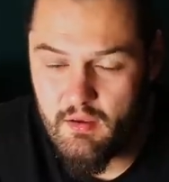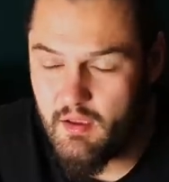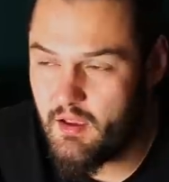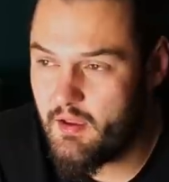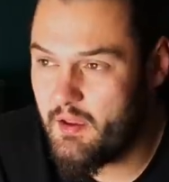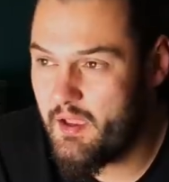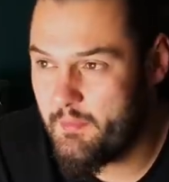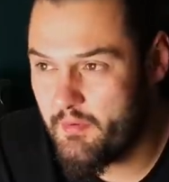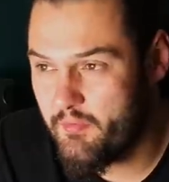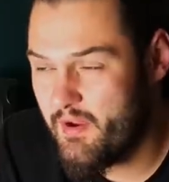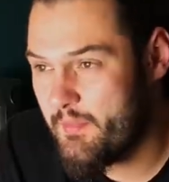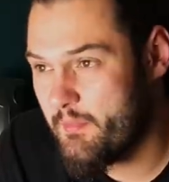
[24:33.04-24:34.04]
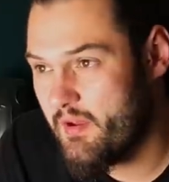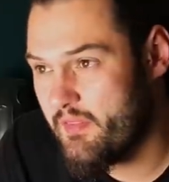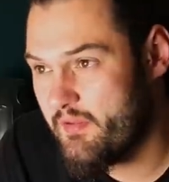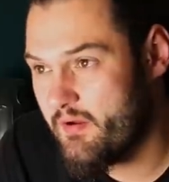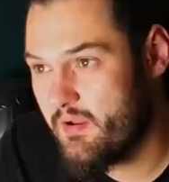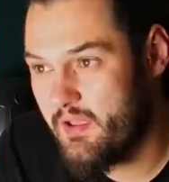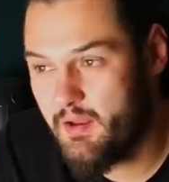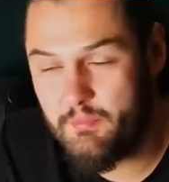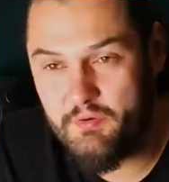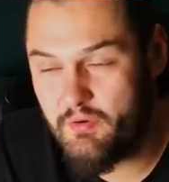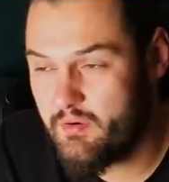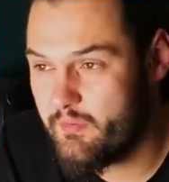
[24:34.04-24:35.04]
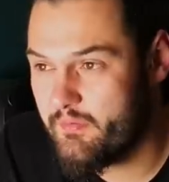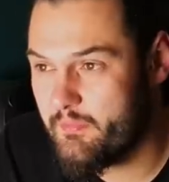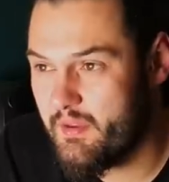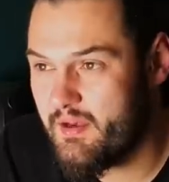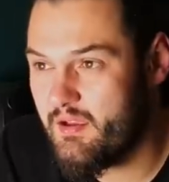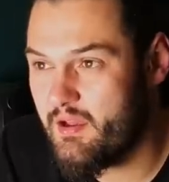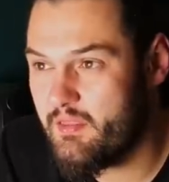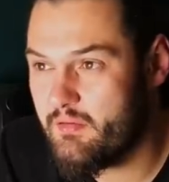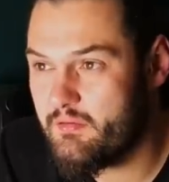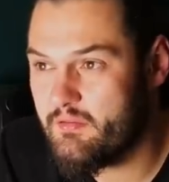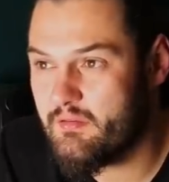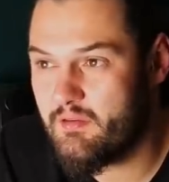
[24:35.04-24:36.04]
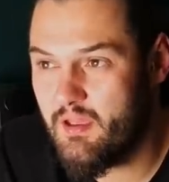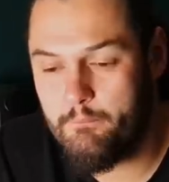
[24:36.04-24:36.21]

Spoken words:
and my grandmother, and I'm sure there was many others.